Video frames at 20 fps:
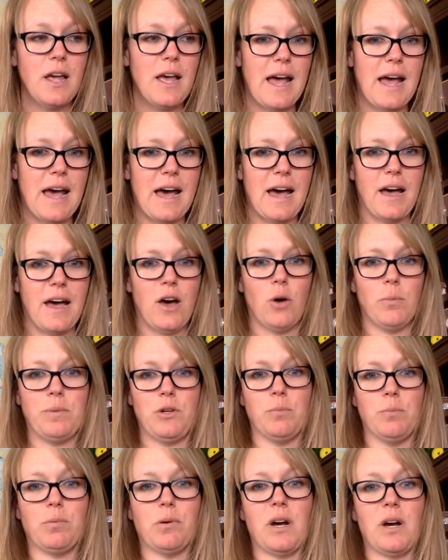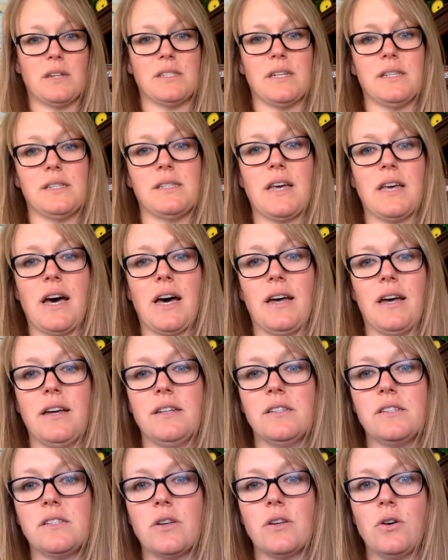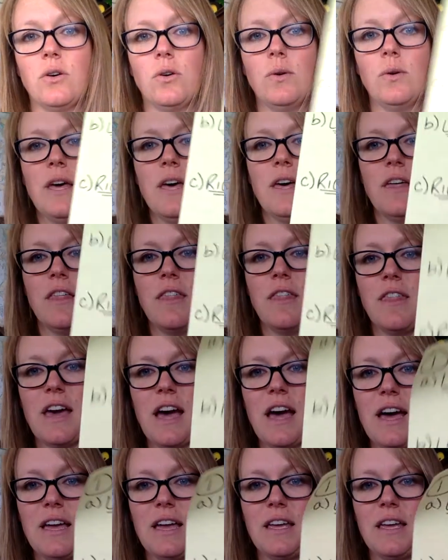at helping you process that. And so that